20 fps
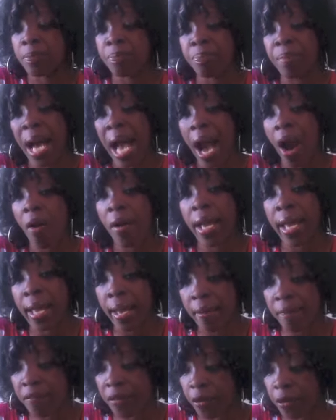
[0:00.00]

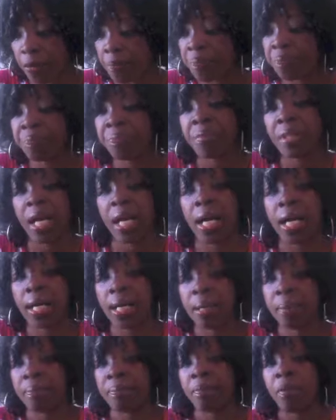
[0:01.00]
However,
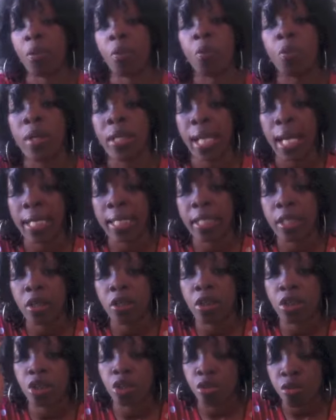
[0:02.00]
when I get on
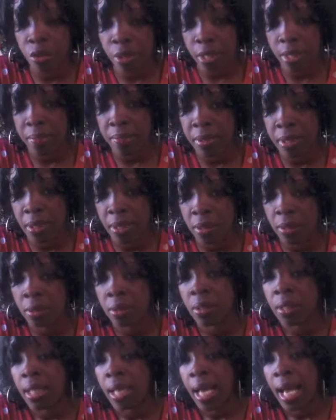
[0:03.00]
the treadmill,
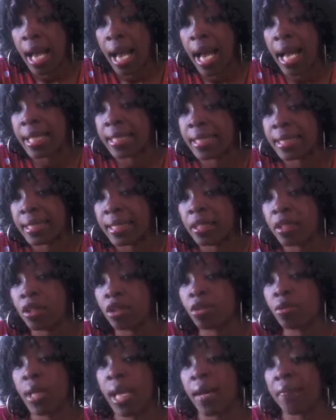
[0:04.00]
I still
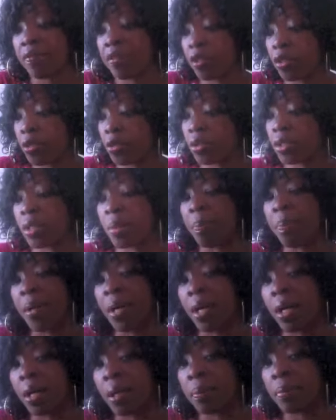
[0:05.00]
do have to use the
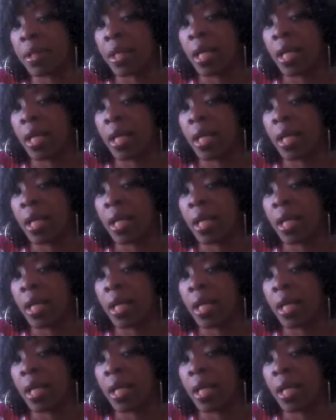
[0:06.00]
pump.